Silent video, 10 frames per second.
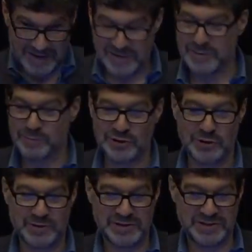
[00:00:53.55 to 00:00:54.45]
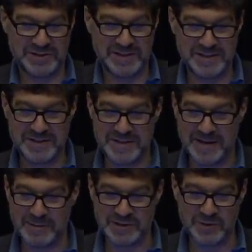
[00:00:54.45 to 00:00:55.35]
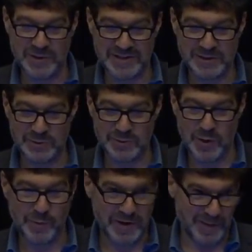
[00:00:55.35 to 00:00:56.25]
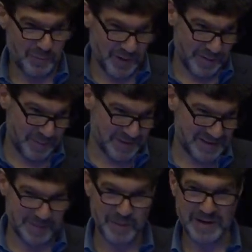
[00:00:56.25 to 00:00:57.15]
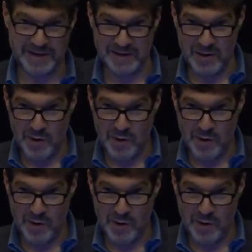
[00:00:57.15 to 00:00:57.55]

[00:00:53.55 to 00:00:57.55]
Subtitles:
some jokes that I was going to open up with, but somebody